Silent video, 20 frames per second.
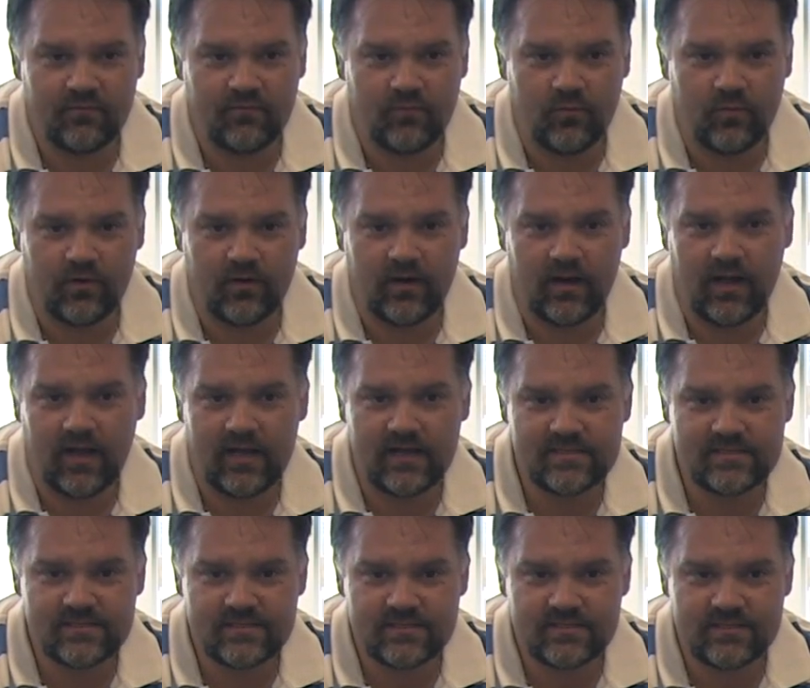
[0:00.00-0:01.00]
for
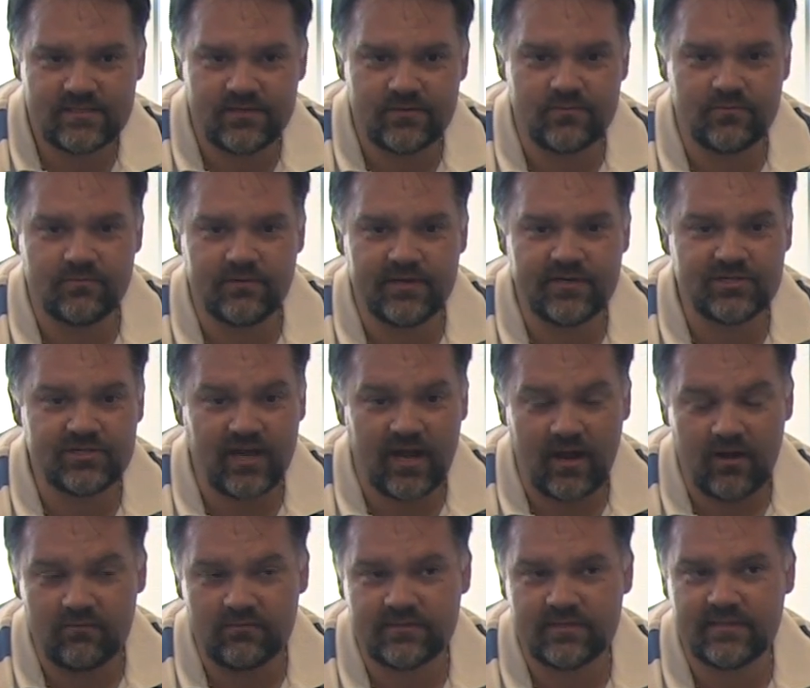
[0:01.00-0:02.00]
us to reach
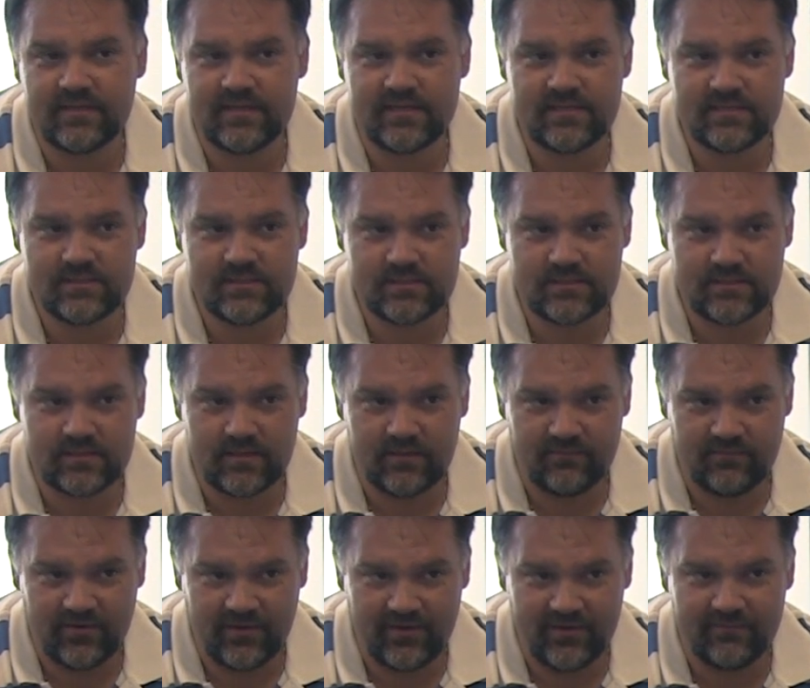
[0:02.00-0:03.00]
out to these
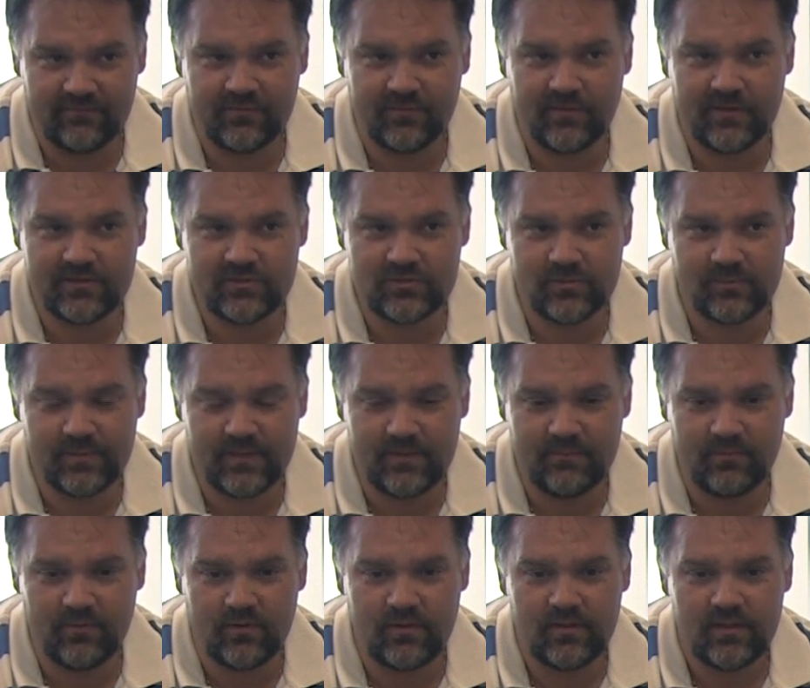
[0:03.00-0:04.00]
very influential
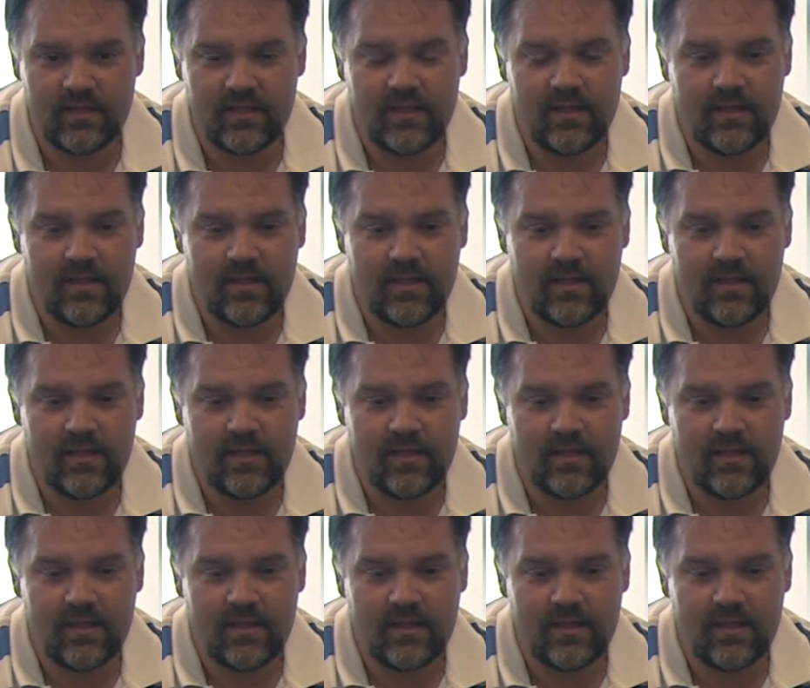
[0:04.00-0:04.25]
people